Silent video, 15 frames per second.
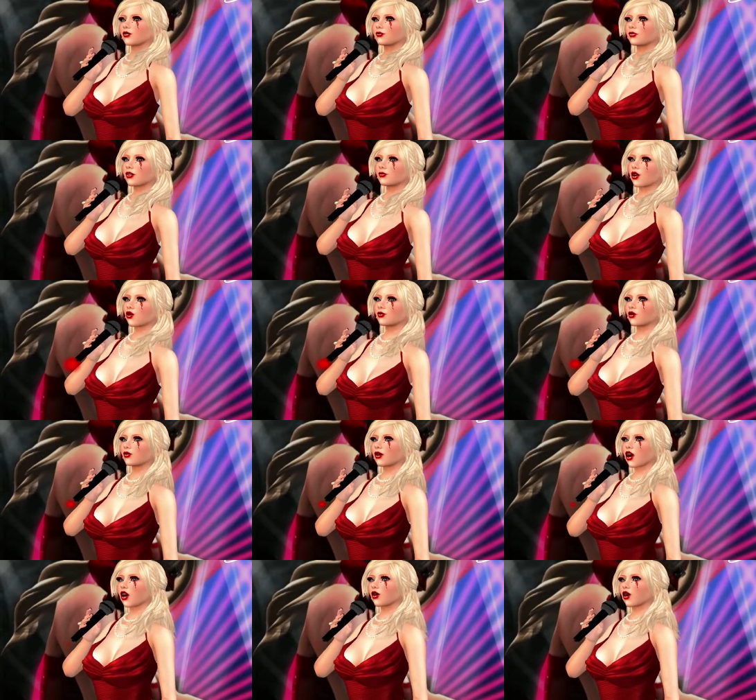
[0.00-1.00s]
to get. Yeah.
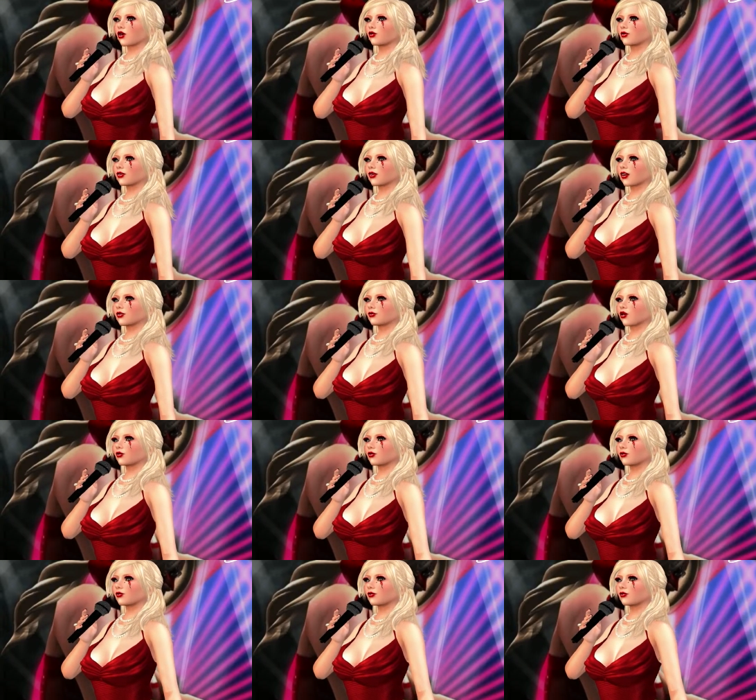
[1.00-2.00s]
I thought it'd be fun to
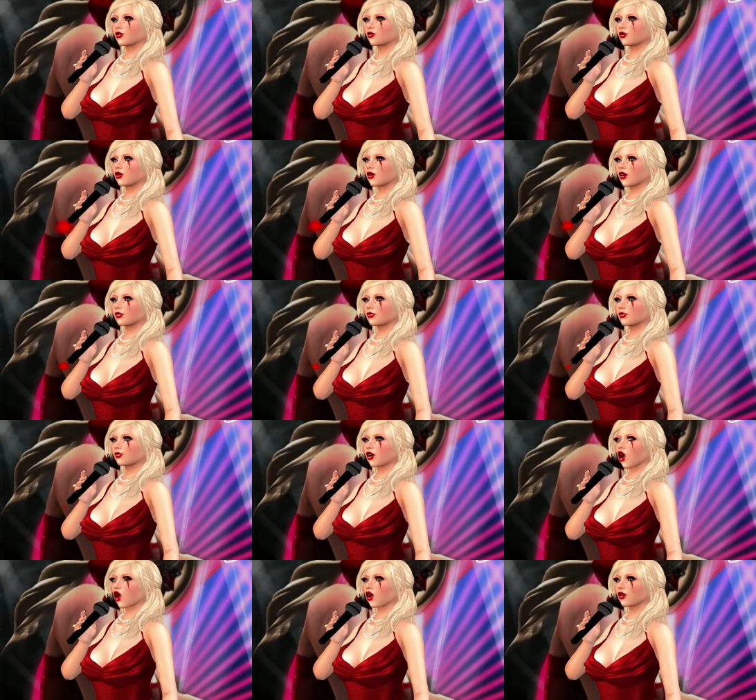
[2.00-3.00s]
be on that show.
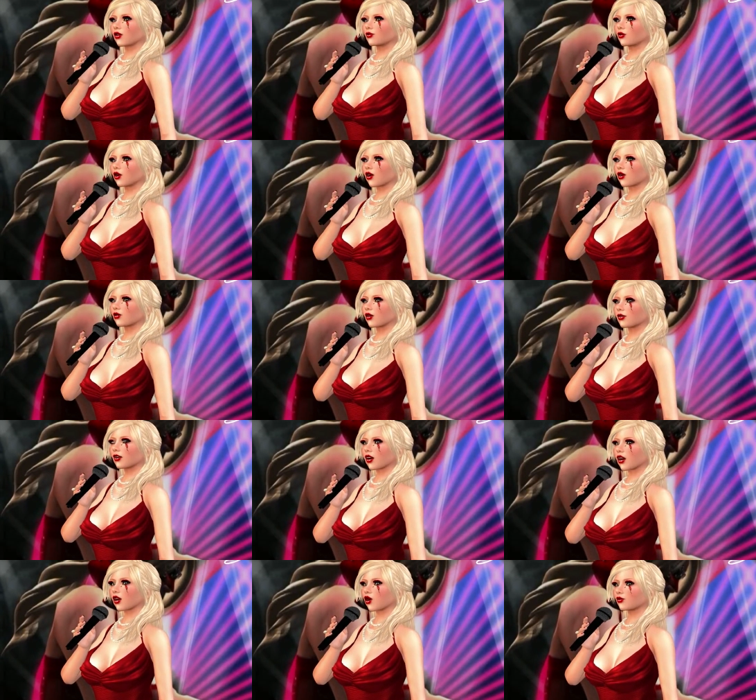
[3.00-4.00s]
I don't know if you guys know, but
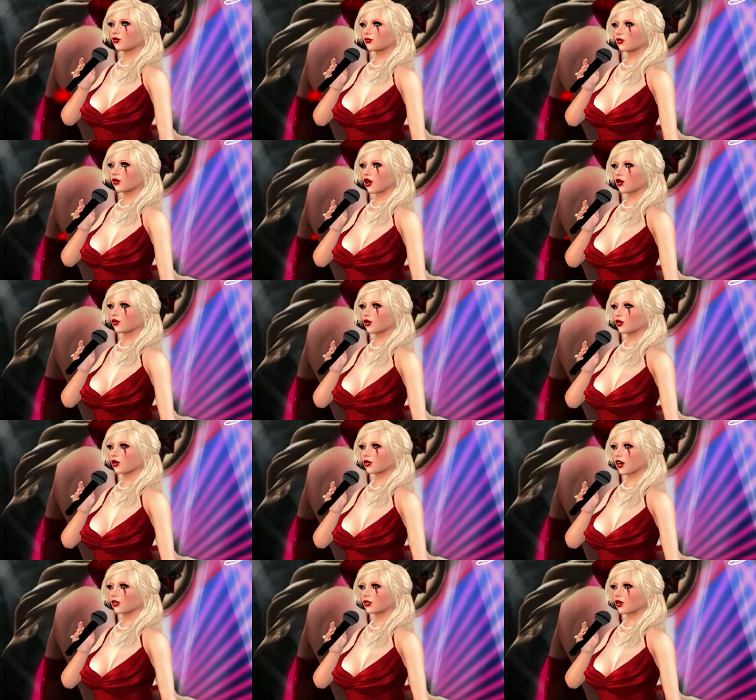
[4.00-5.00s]
but
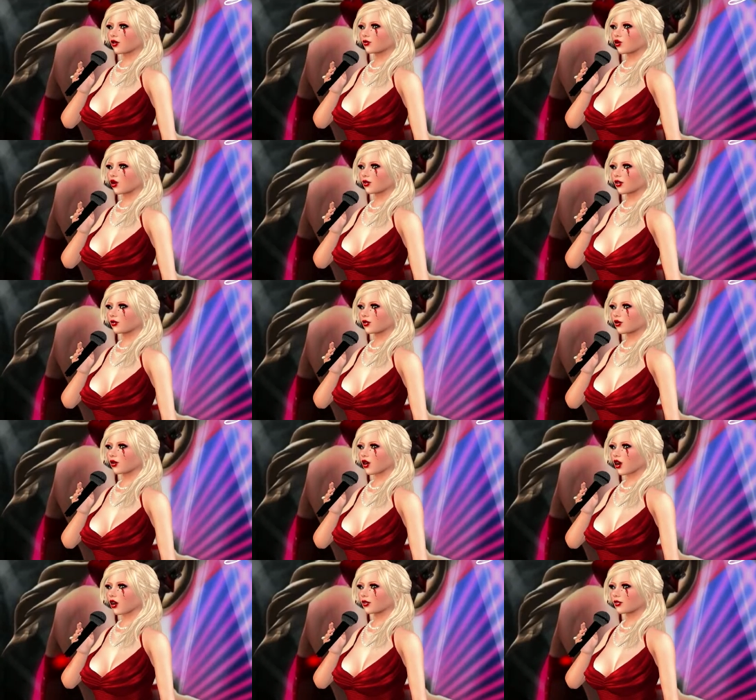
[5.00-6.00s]
Supermarket Sweep they were given a
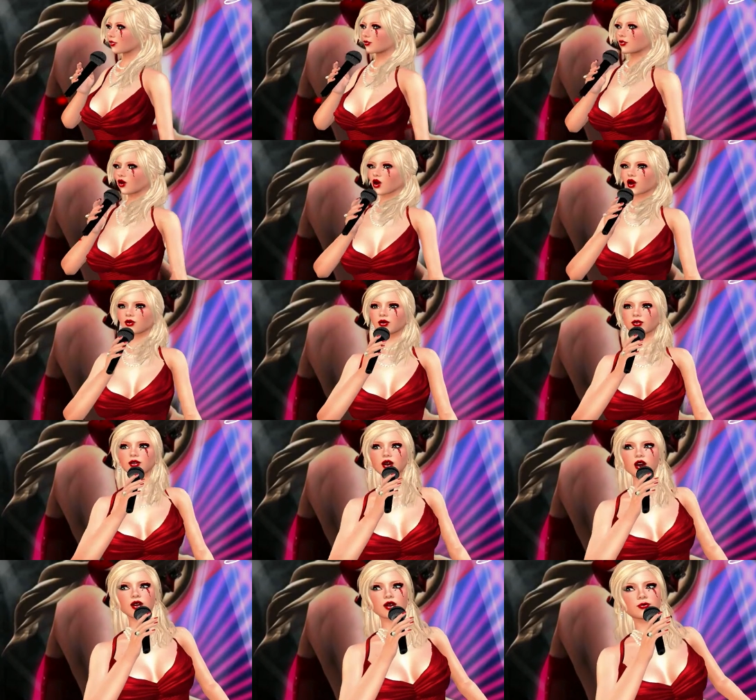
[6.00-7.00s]
list of things and the
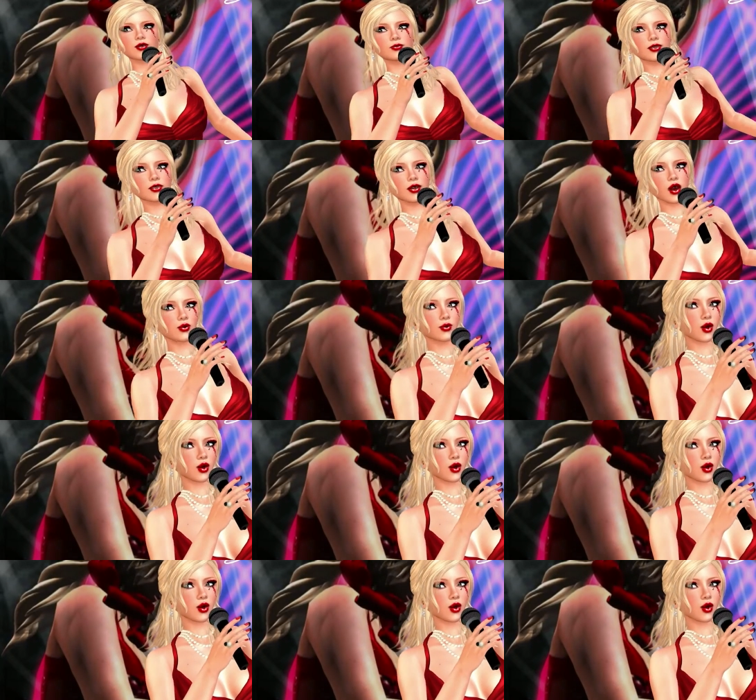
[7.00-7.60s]
fastest one to get